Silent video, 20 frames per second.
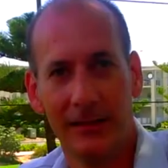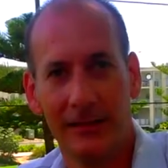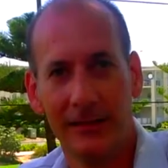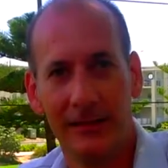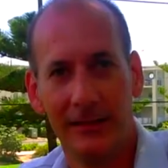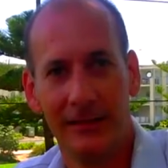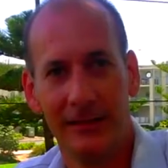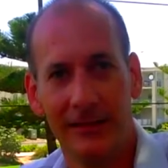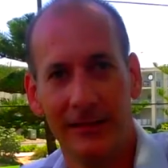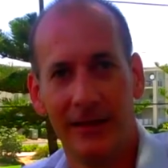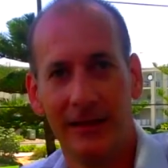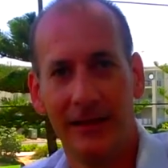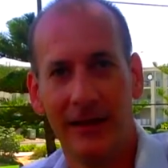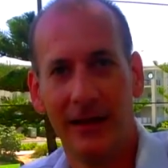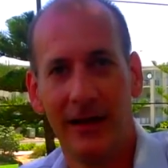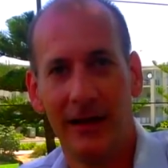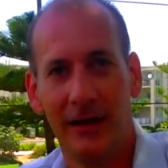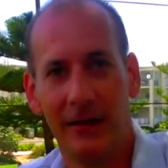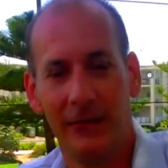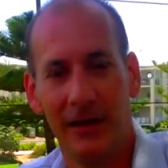You just need to get
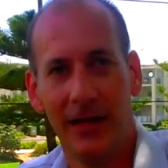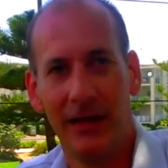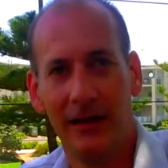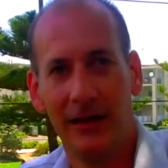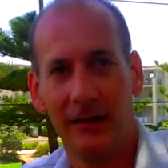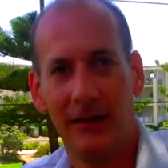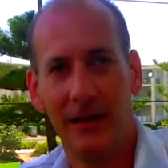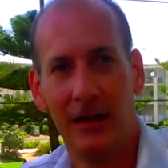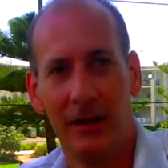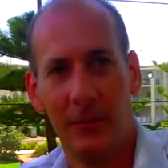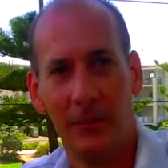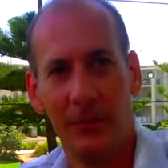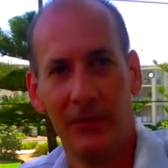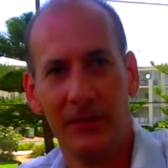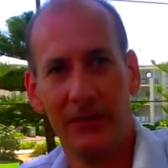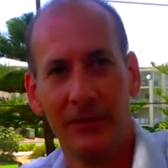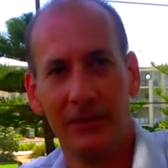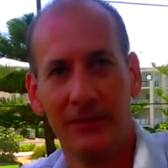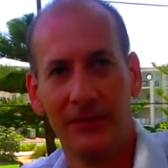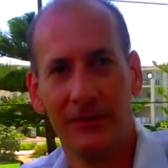over that little hump and
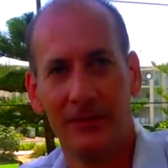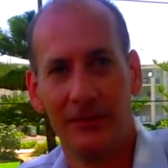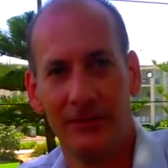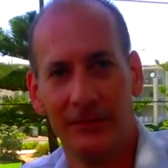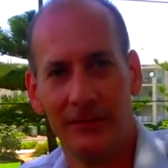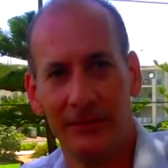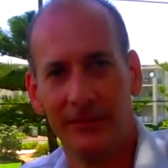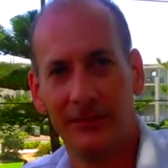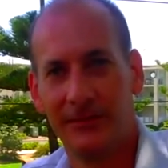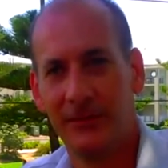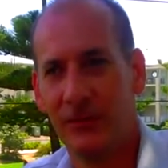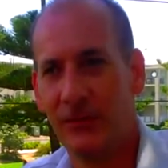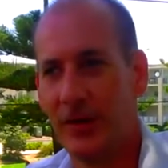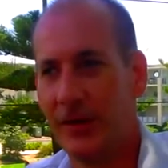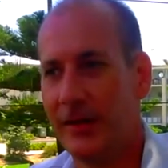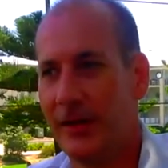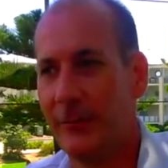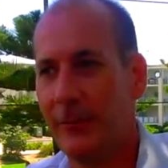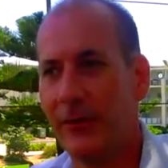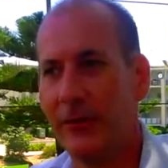show
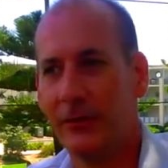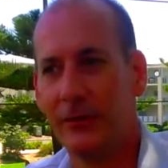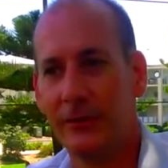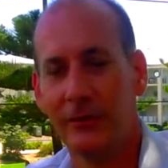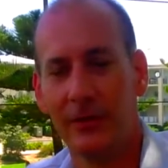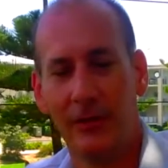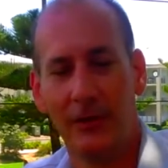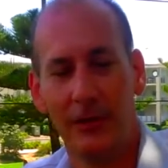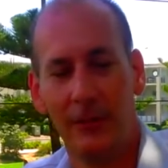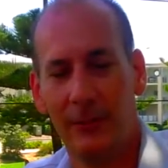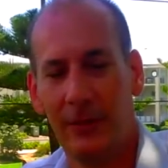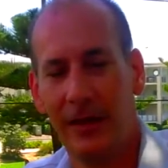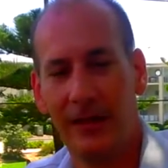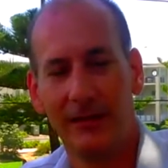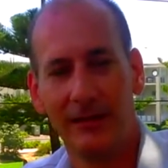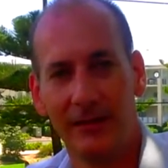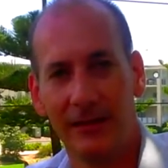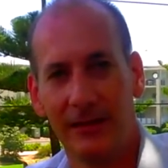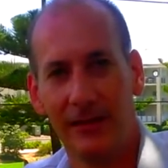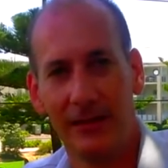them a good time,
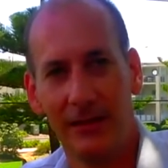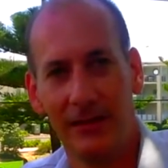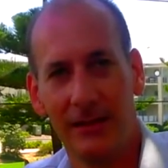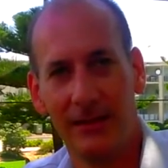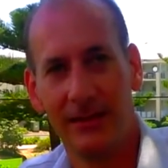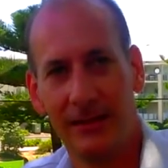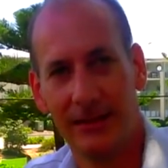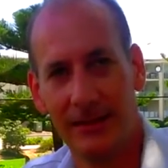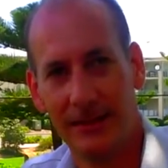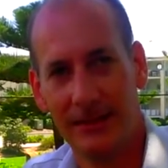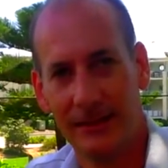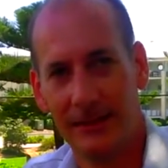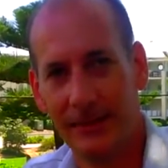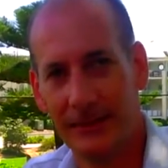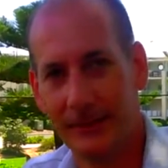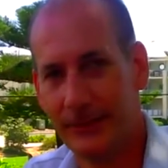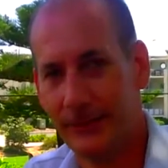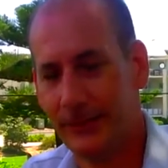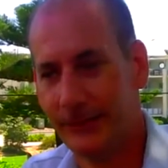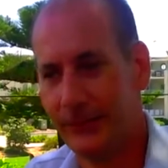basically. Yeah, okay.
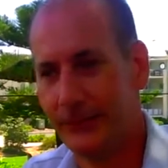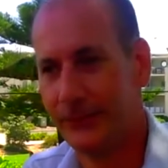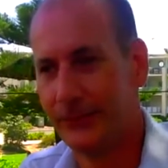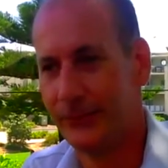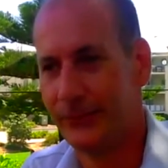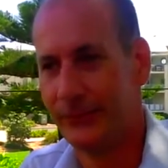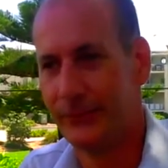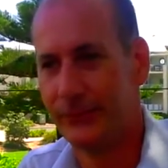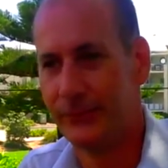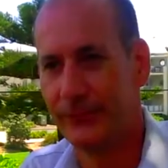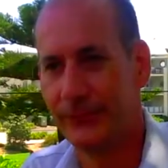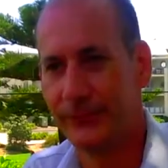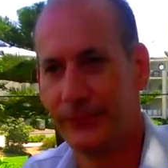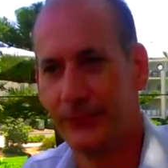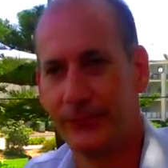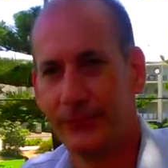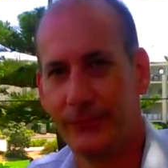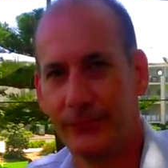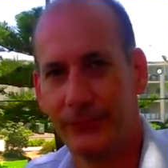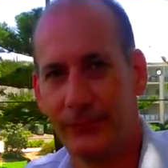Well, as a
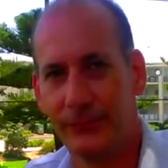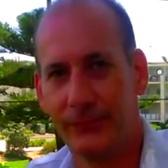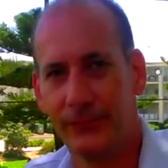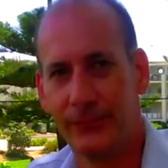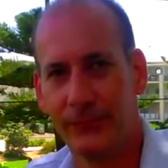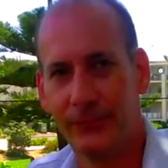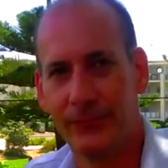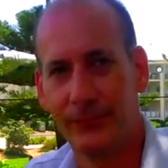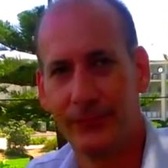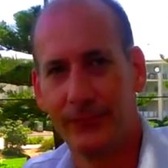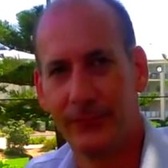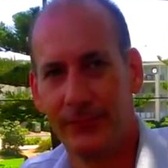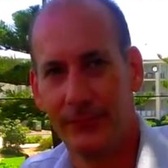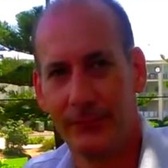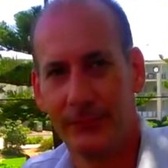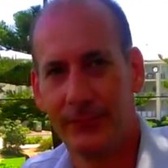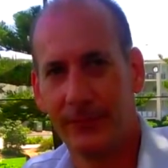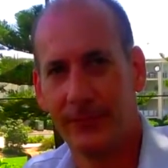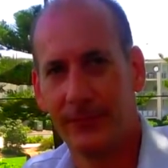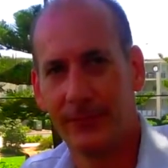consumer, I
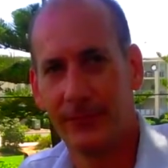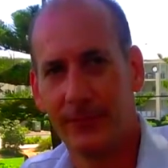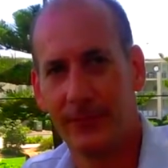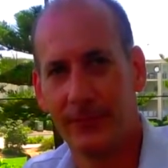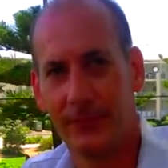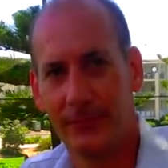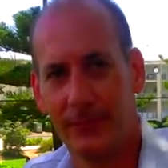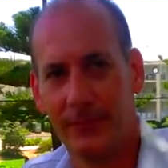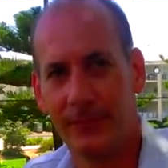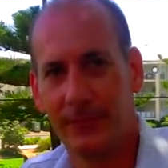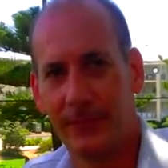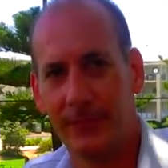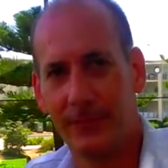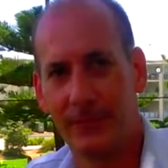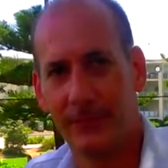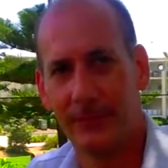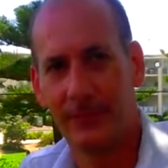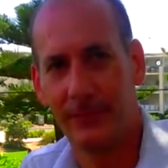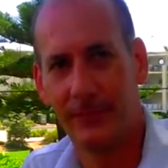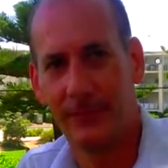find that when
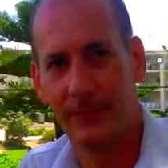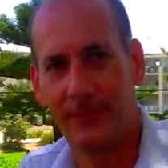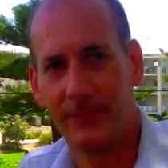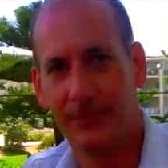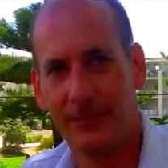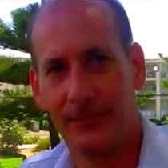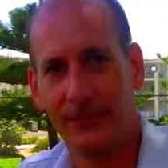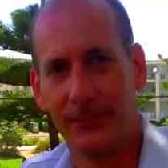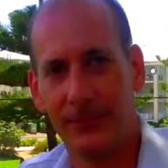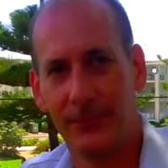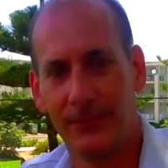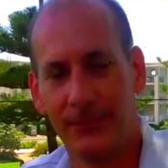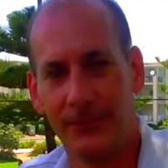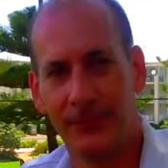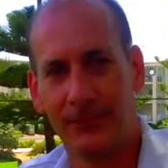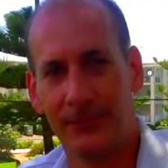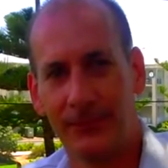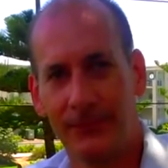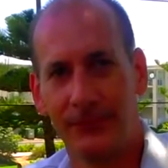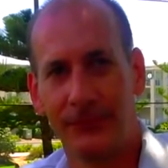you go into an
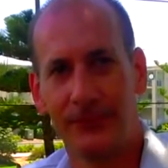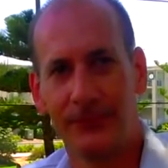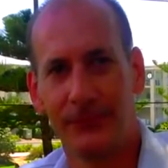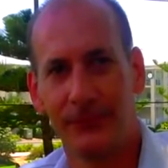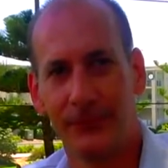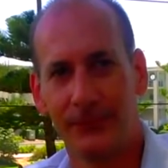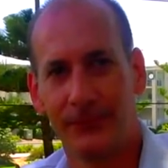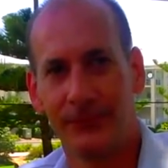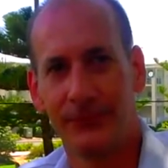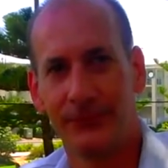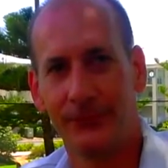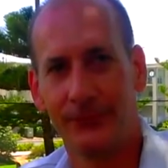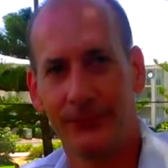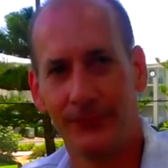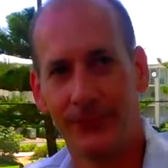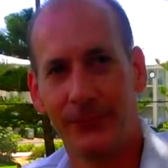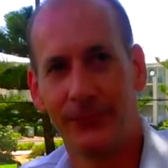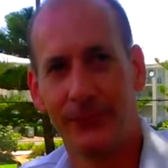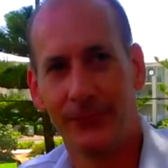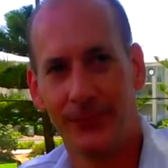inarticulate
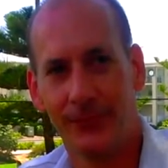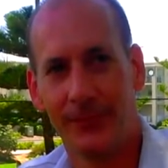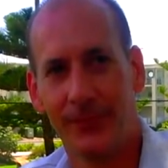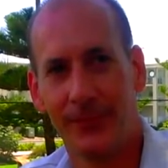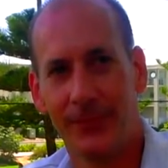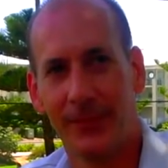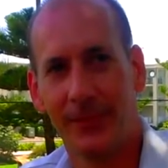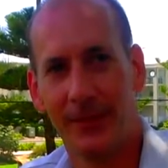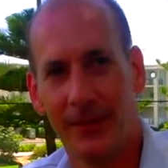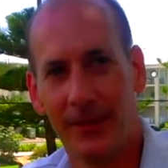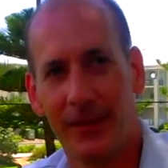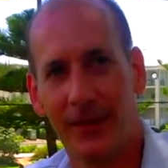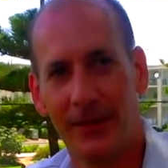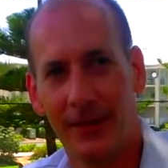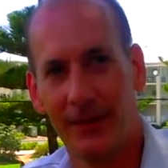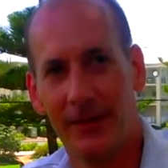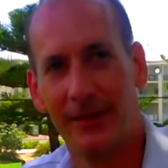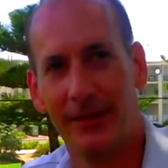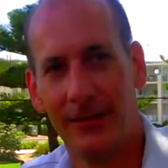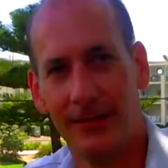restaurant or
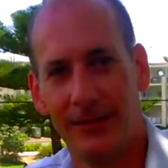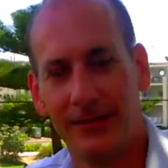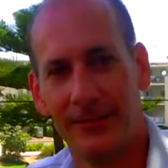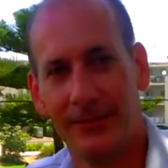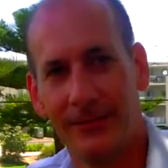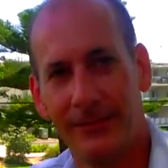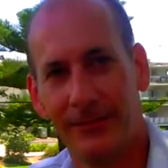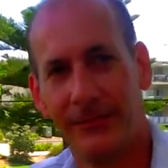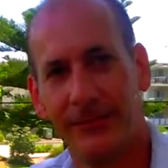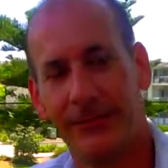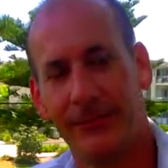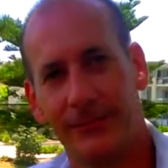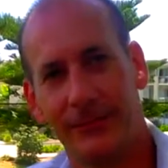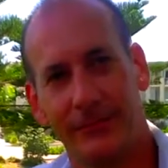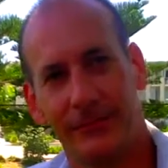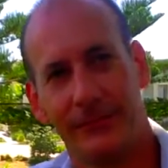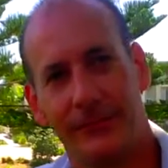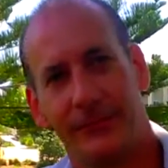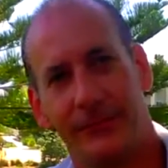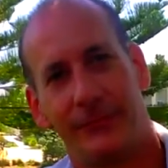hospitality
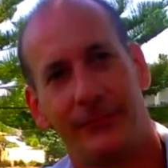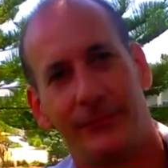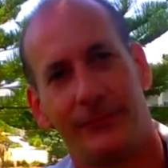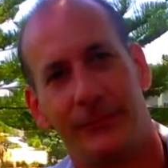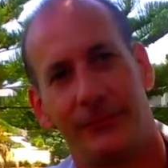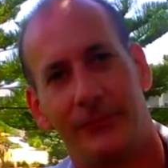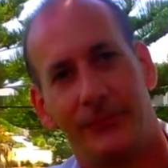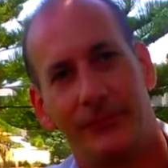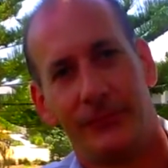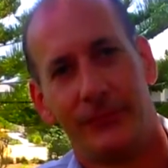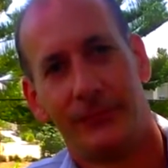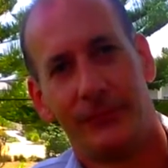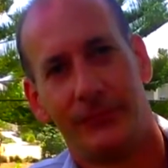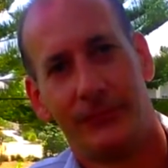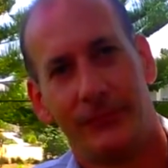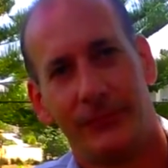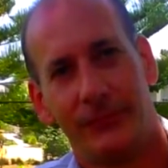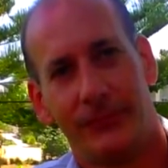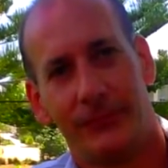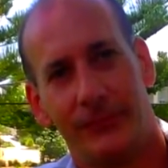facility,
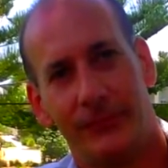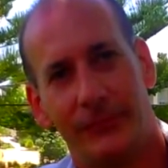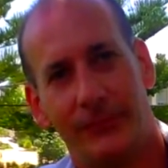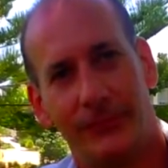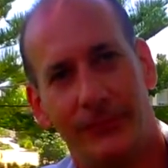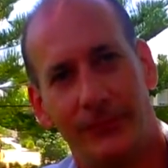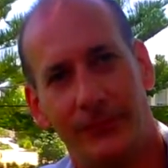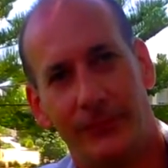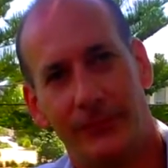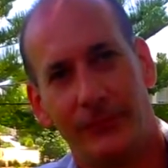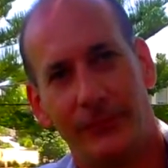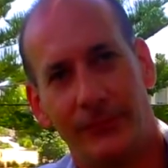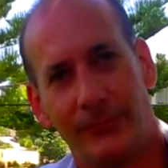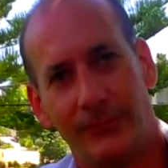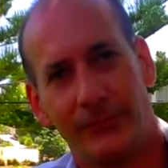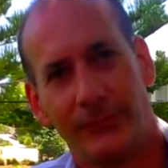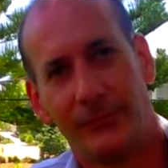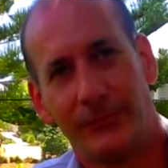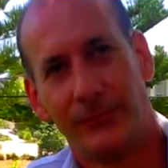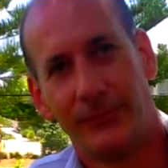there's
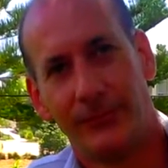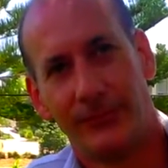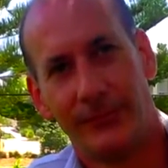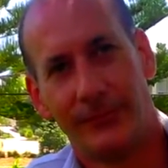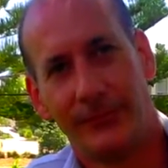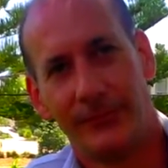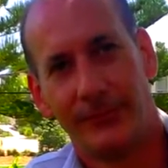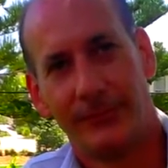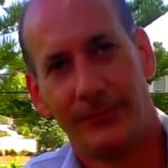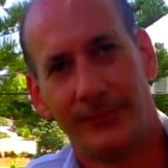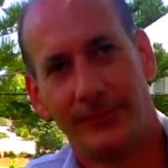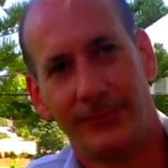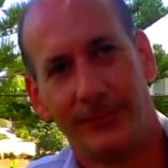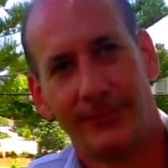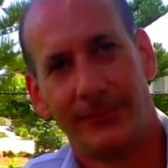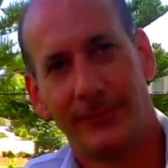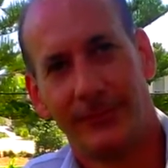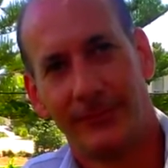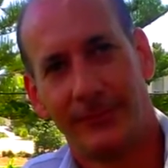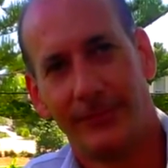quite
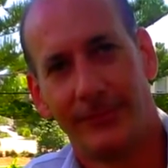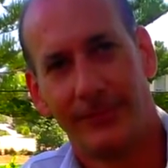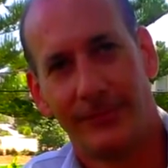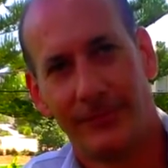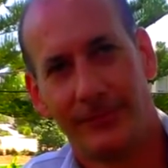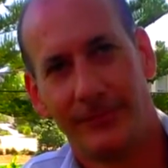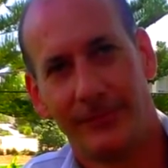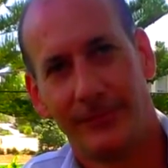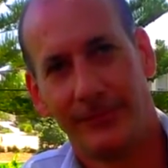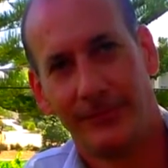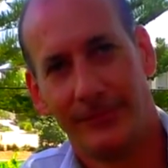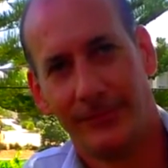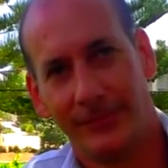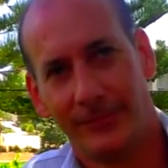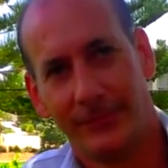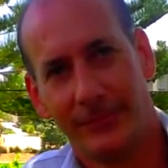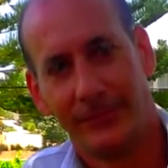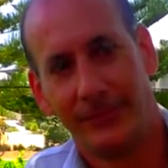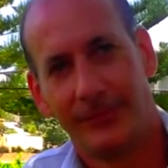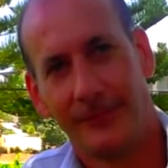often you
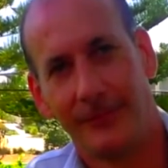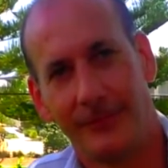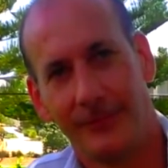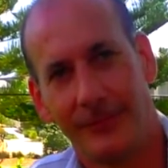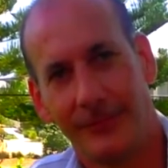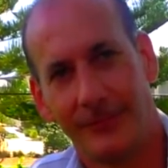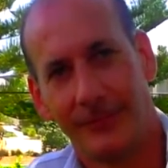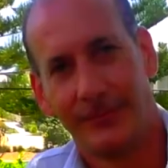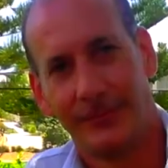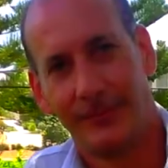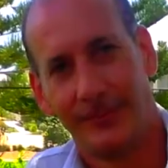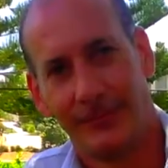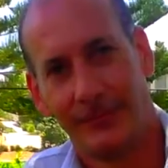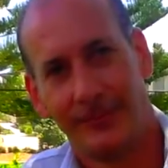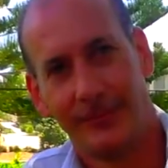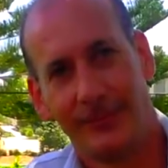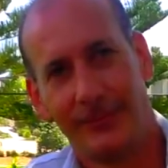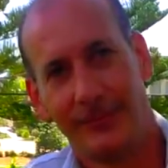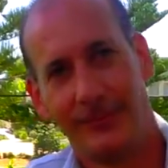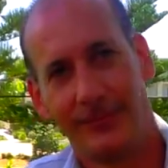get the incurred
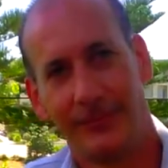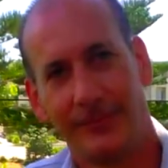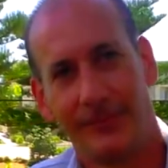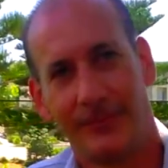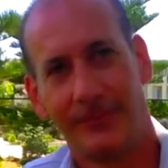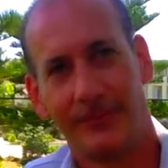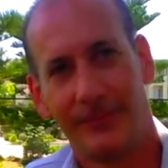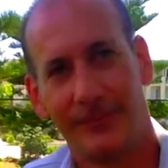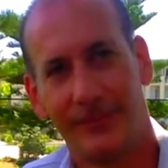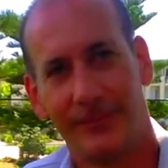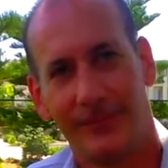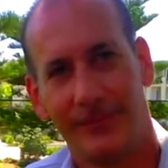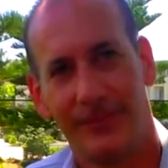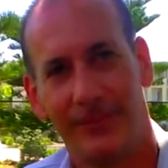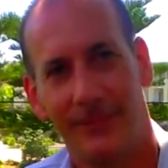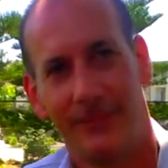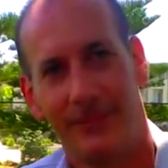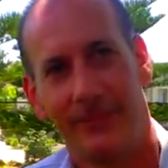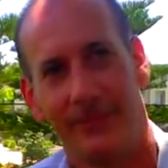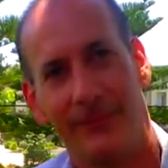grumpiness
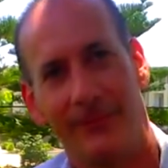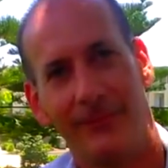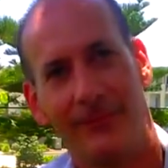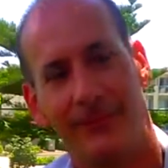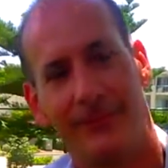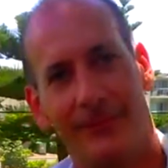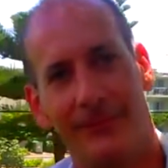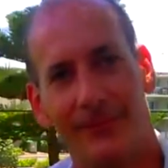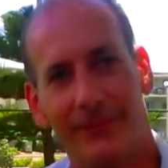or